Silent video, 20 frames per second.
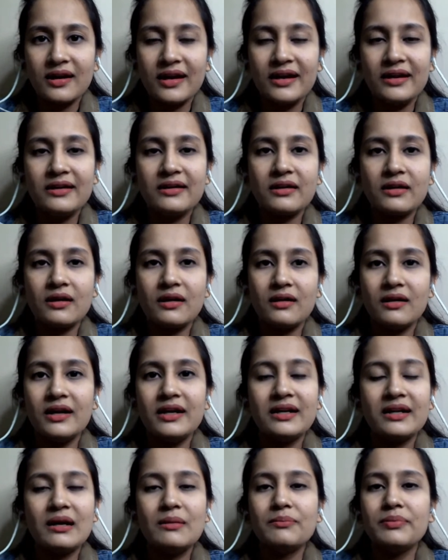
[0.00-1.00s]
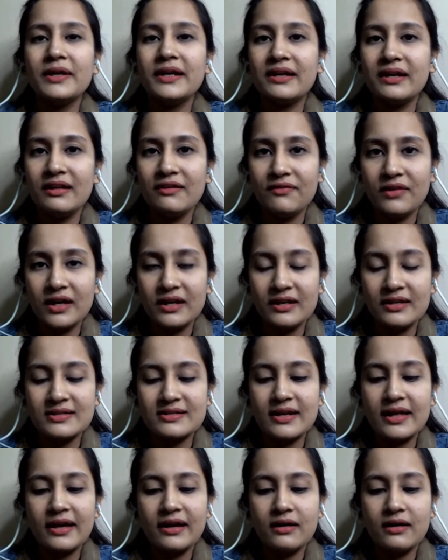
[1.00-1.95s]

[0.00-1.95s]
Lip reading: it completely varies.